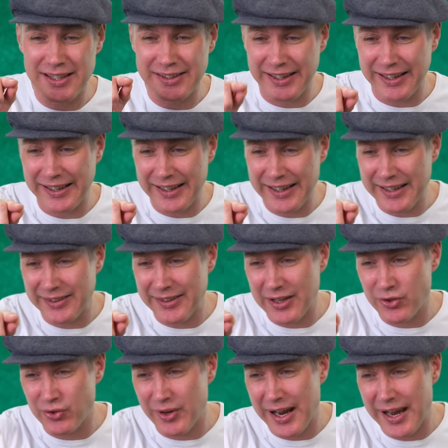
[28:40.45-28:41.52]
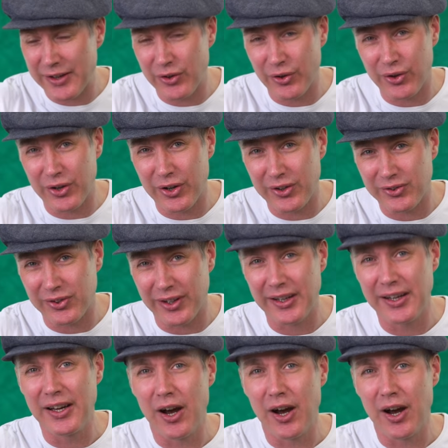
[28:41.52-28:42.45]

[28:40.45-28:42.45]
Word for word: and then click and then drag your cursor